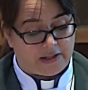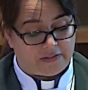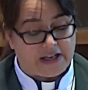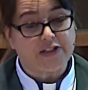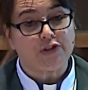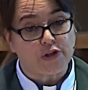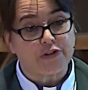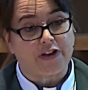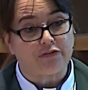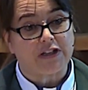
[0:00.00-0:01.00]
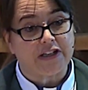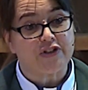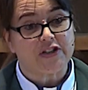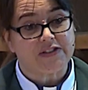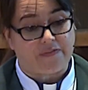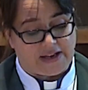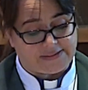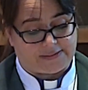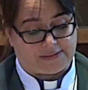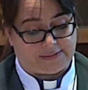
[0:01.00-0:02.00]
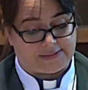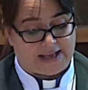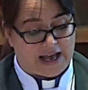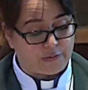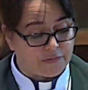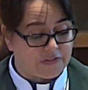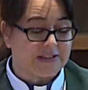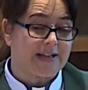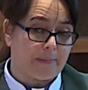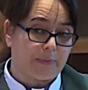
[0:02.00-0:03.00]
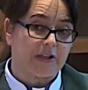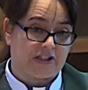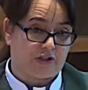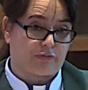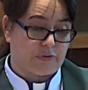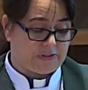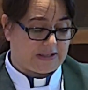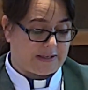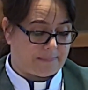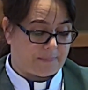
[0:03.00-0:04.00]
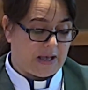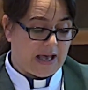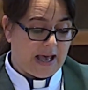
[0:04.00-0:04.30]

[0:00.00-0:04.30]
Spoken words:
they took their religious vessels out of the temple in Jerusalem,